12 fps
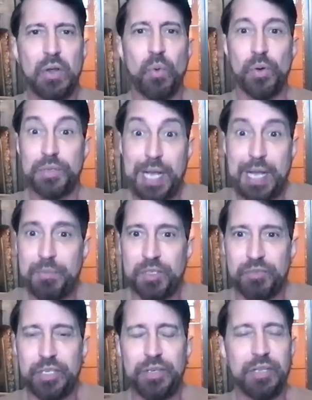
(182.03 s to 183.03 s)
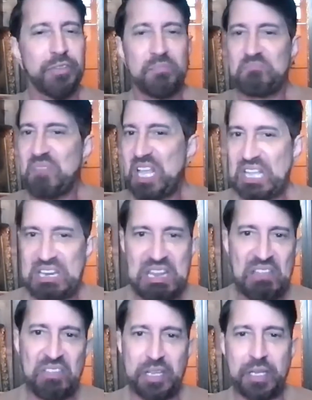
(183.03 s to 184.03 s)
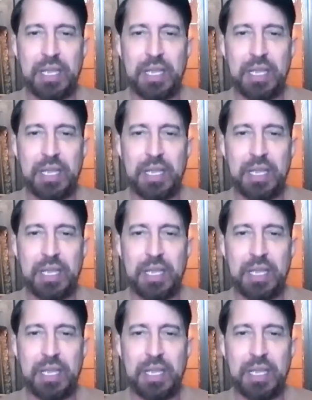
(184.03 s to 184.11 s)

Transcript: or times of year even I got nothing